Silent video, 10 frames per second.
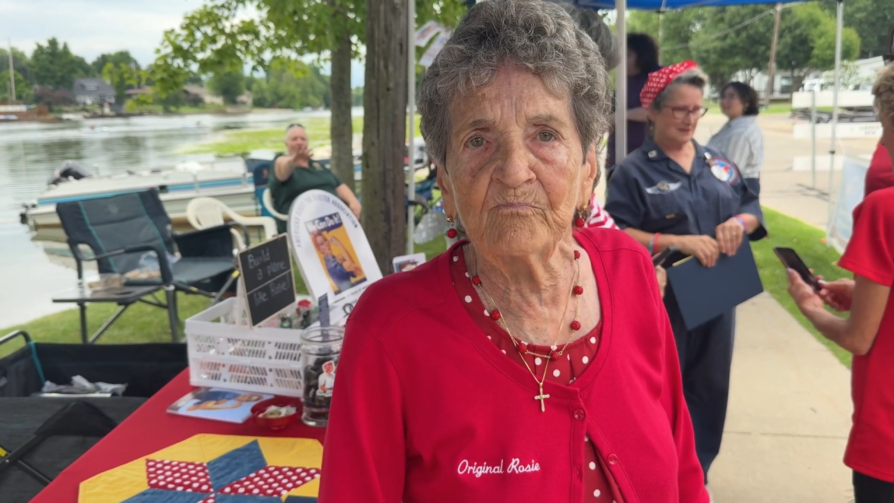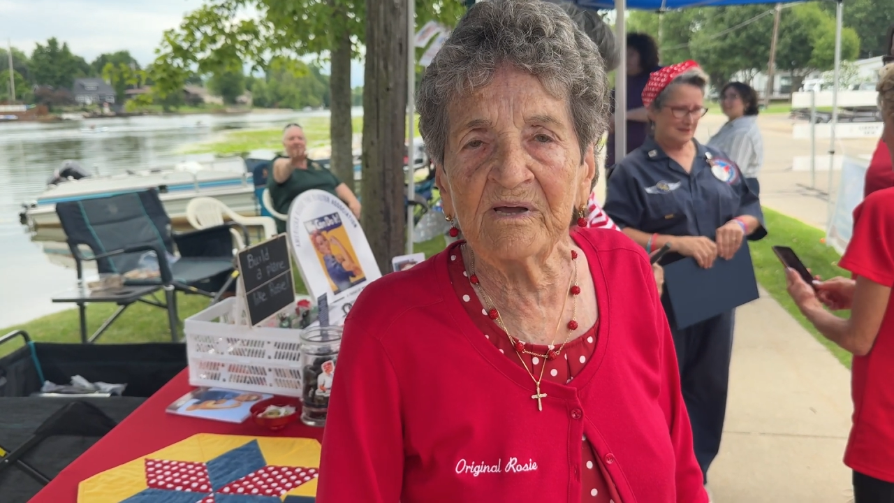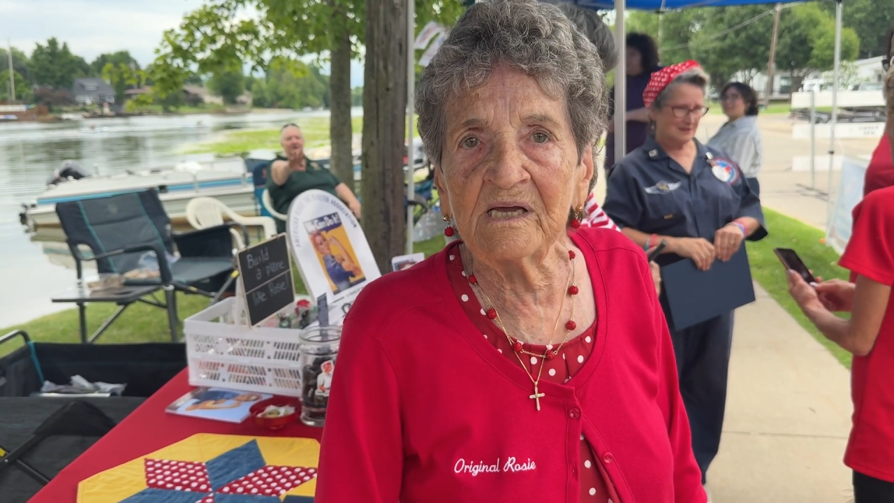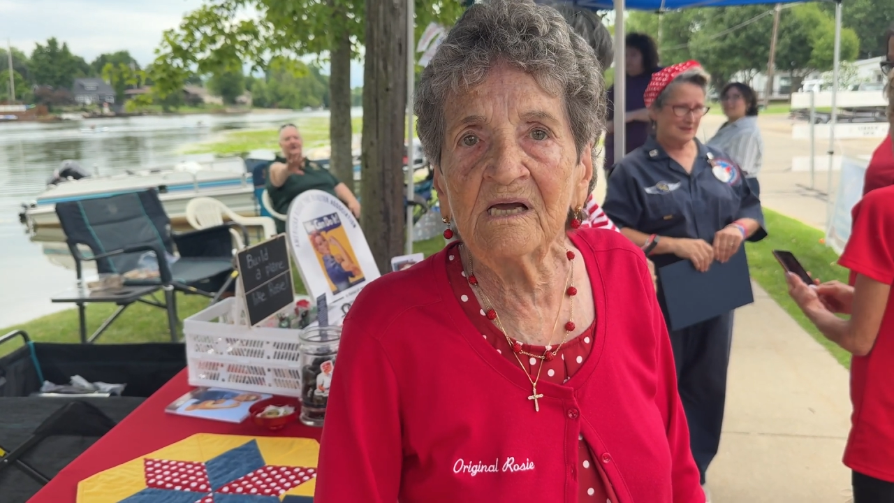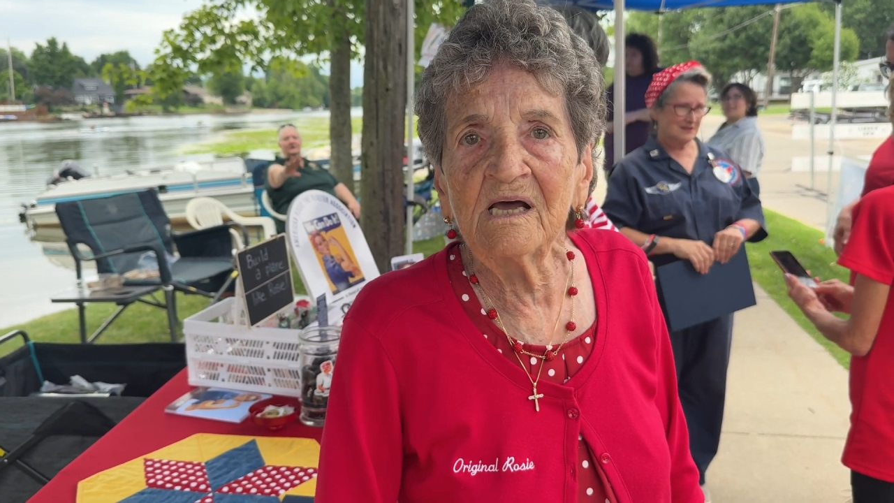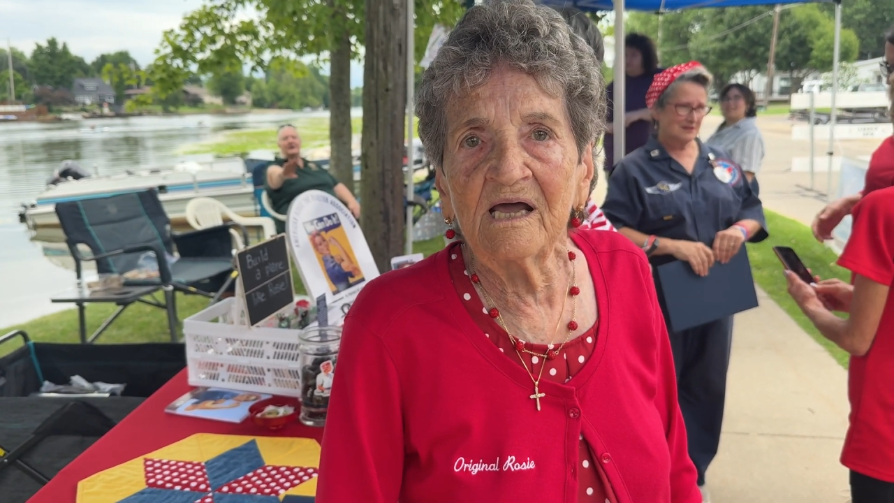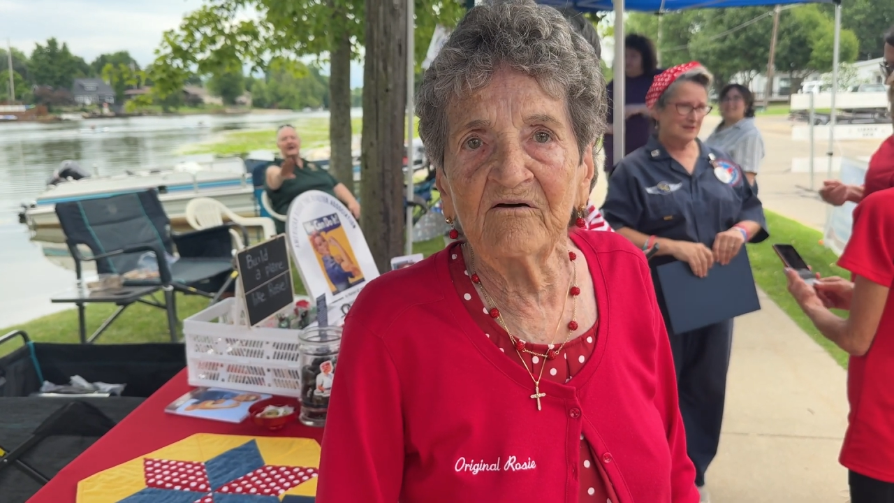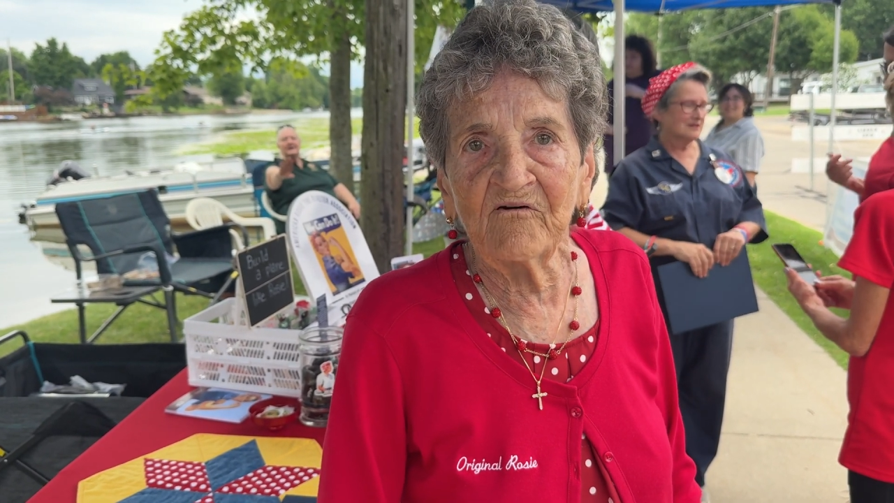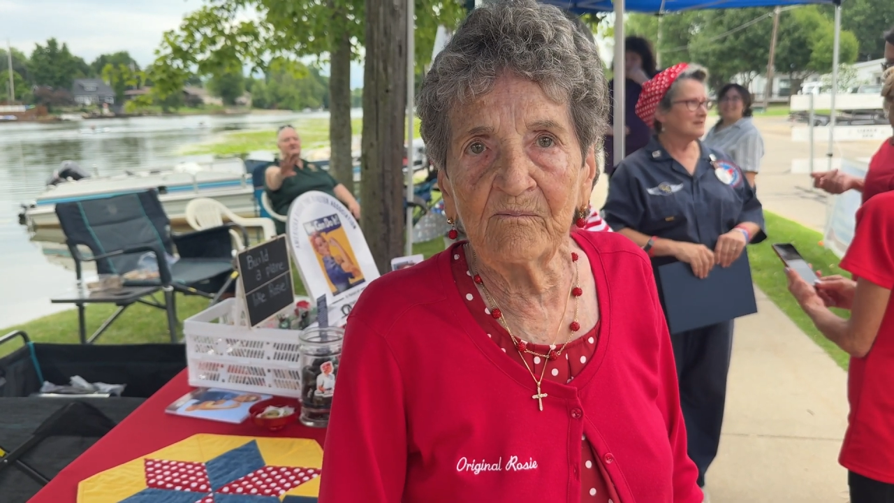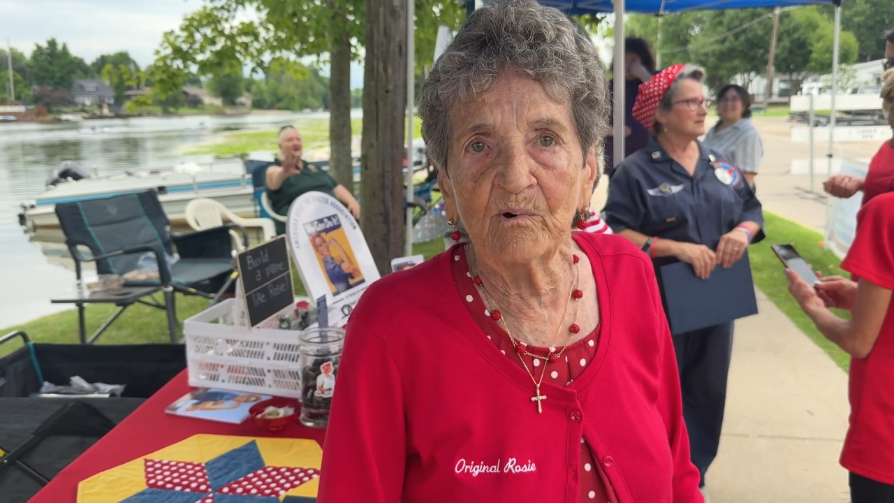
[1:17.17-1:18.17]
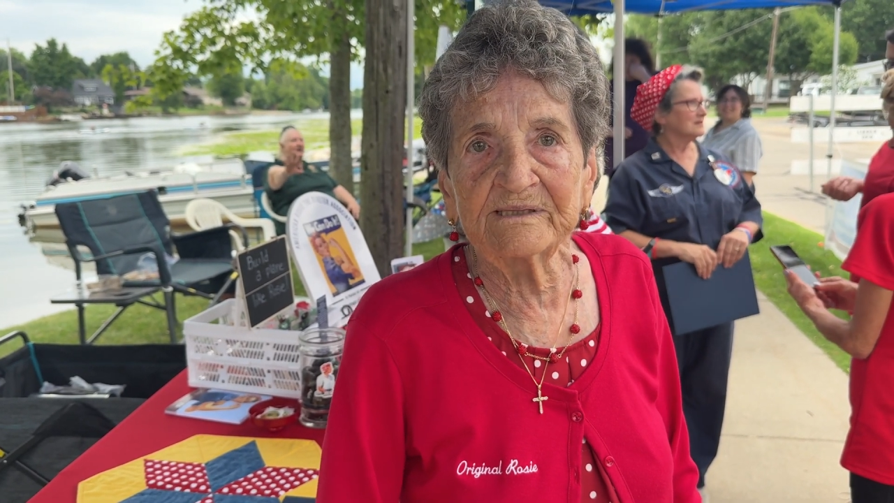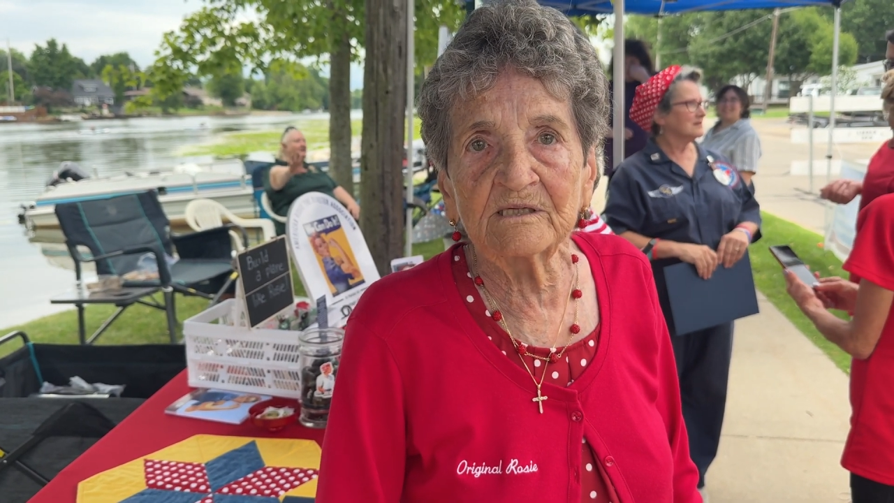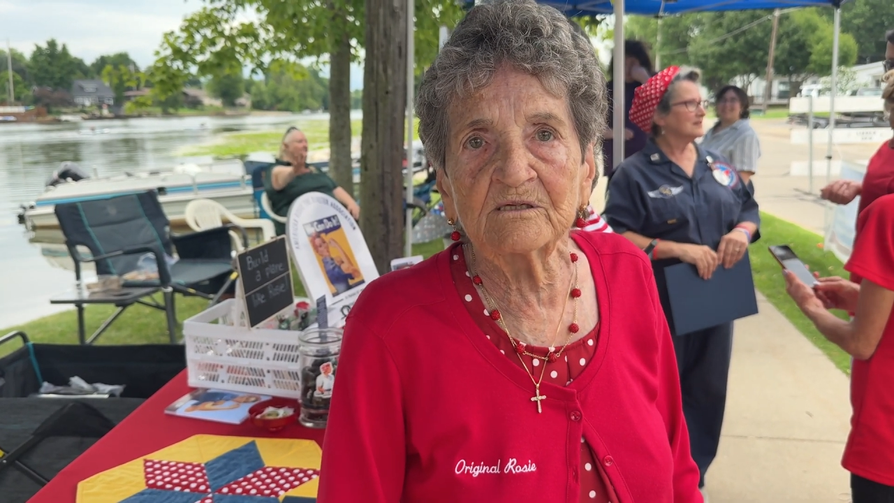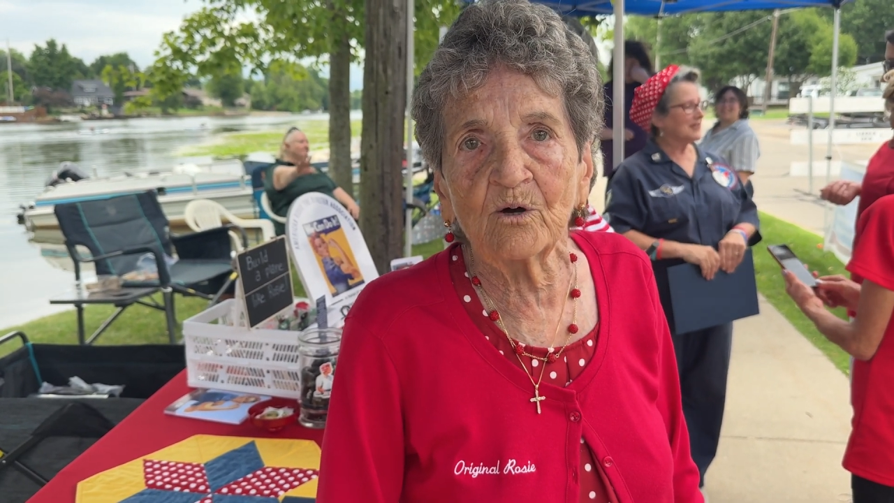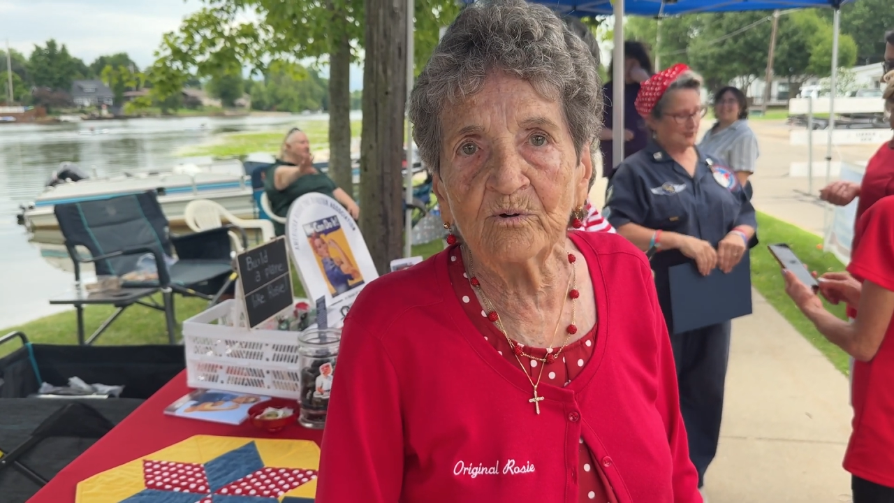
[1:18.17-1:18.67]
for me if I
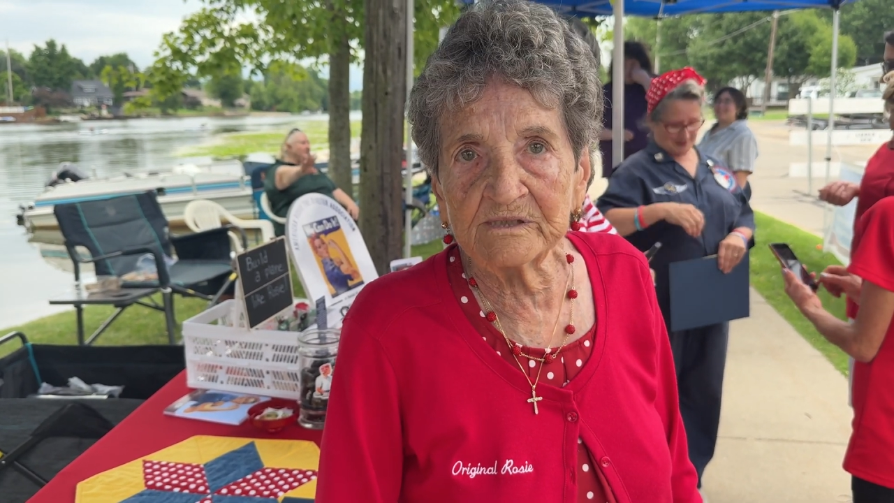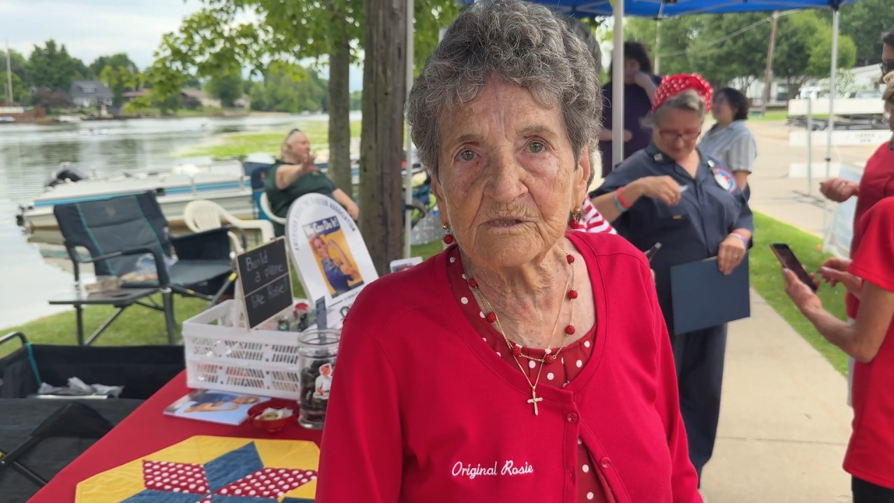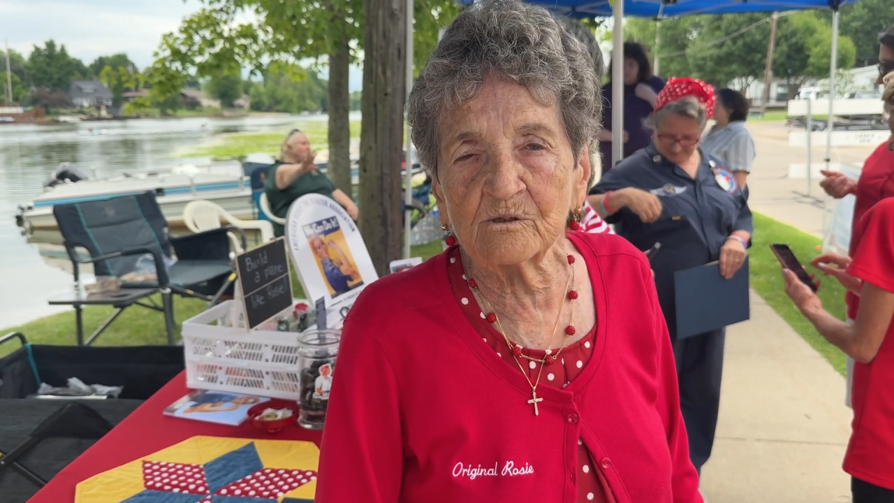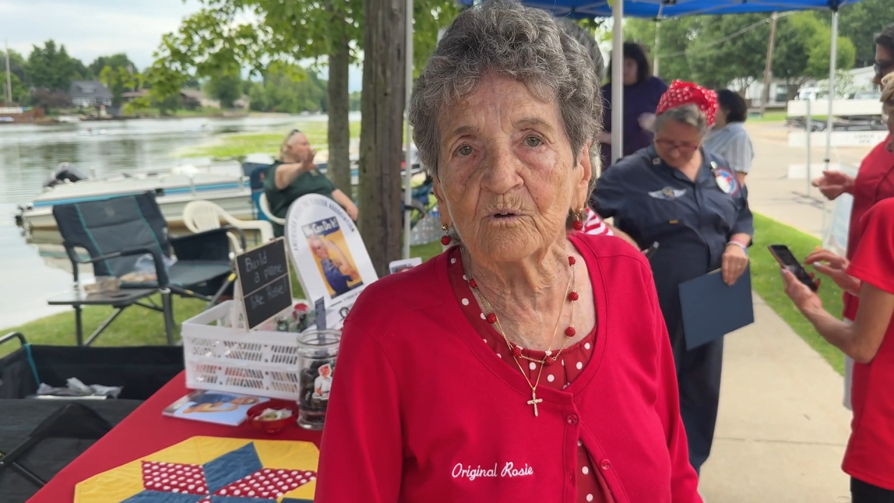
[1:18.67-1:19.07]
wanted to quit